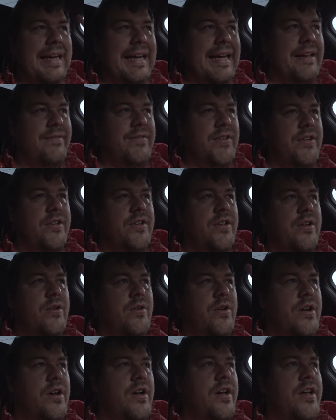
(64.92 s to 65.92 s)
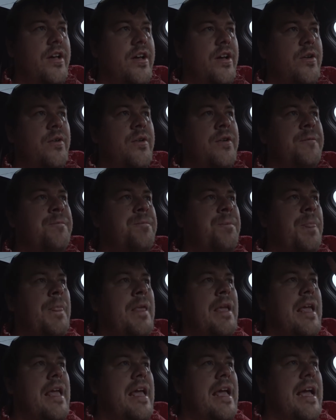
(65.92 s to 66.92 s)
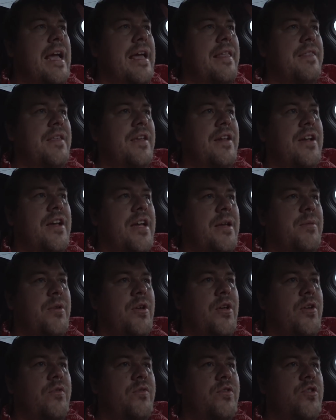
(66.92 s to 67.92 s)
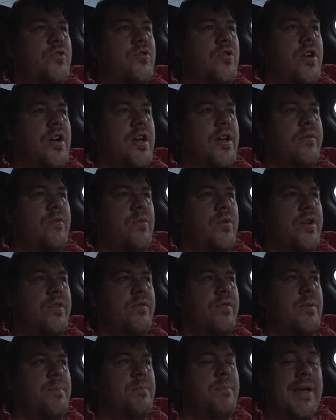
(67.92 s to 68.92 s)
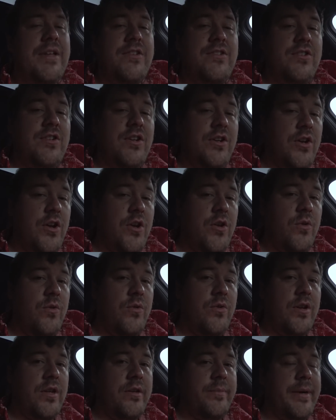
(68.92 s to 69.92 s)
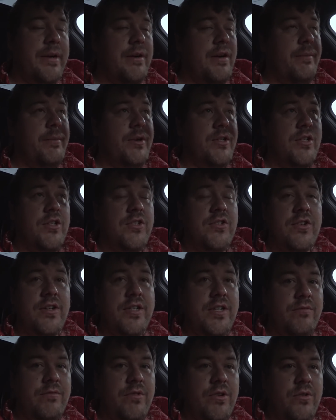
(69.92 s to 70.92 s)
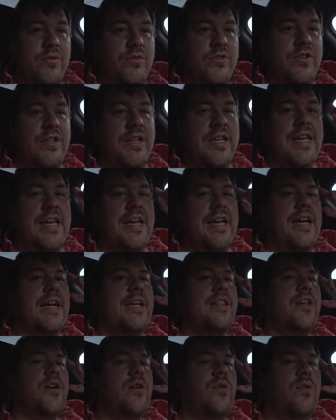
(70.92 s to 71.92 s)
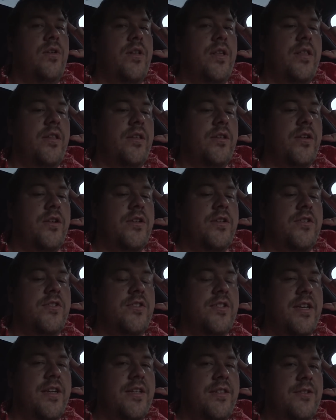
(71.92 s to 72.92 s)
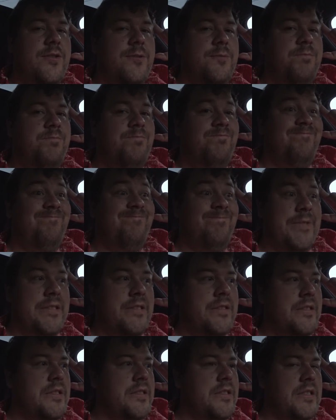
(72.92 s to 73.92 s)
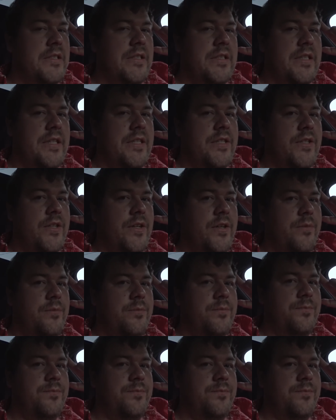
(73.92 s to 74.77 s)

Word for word: Cleveland, Ohio. And then I am going off to drive one of the best known and apparently most exciting roads in the whole United States. Let's go.